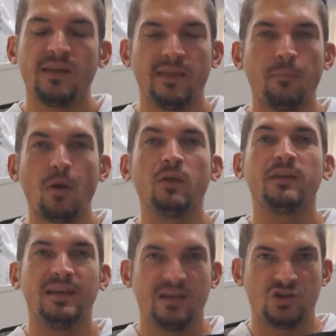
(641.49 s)
They
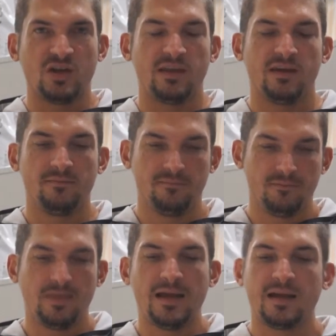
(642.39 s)
both need each other.
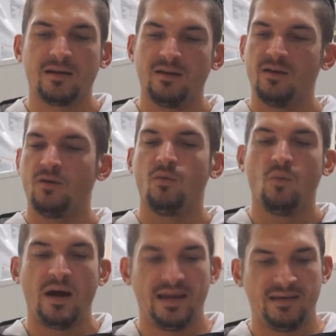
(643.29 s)
Black,
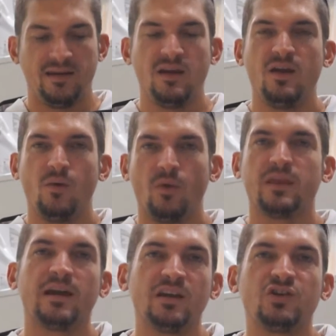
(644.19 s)
white.
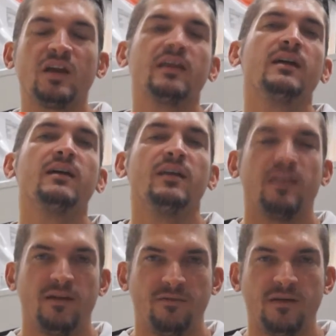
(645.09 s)
Without each other,
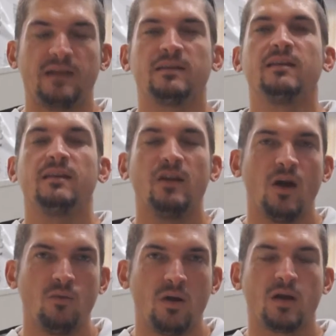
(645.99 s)
they're fucked. They
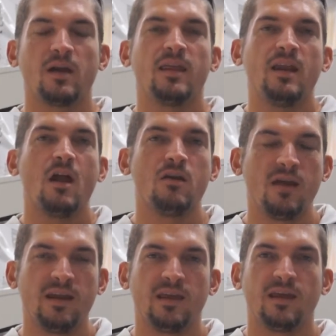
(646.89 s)
don't work. They don't do
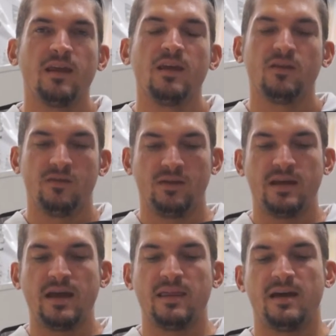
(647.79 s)
anything.
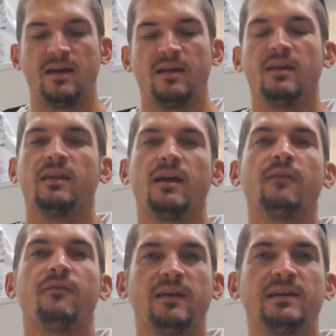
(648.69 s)
Together,
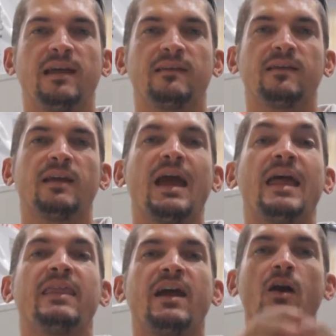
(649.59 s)
they're fantastic
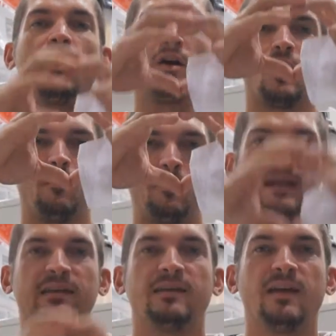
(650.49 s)
and they are complete.